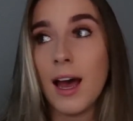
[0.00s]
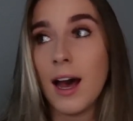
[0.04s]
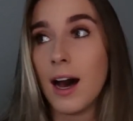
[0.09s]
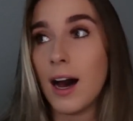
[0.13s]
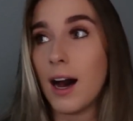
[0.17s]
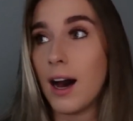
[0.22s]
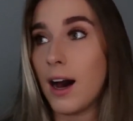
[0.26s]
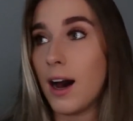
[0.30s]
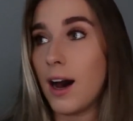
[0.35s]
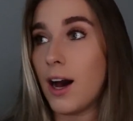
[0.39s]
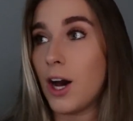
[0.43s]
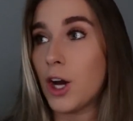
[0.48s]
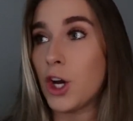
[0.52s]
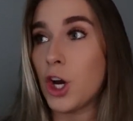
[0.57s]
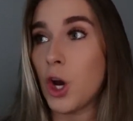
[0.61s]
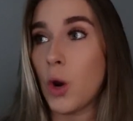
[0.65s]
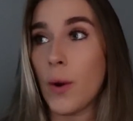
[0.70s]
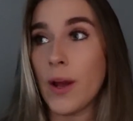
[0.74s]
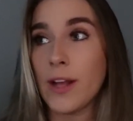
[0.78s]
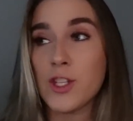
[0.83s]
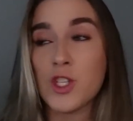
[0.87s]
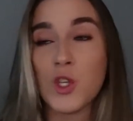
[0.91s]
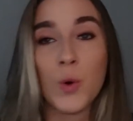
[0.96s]
uh,
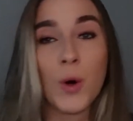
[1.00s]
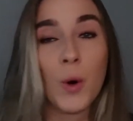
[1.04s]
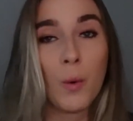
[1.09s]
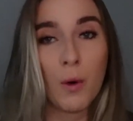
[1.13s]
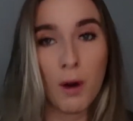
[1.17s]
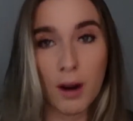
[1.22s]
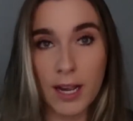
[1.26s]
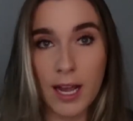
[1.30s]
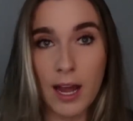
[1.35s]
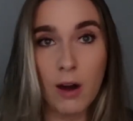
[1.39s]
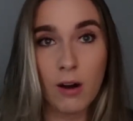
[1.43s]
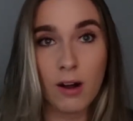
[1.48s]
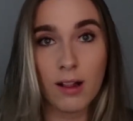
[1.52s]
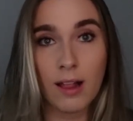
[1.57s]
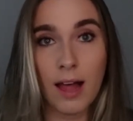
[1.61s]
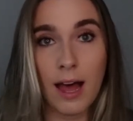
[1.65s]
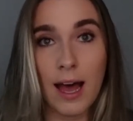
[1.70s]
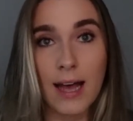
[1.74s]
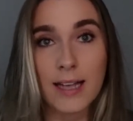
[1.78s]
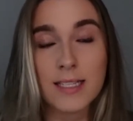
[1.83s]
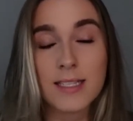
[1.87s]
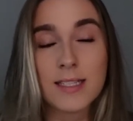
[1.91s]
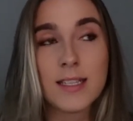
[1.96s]
going to a workout
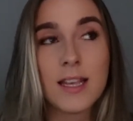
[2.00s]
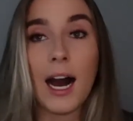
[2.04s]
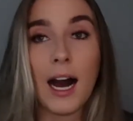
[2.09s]
class.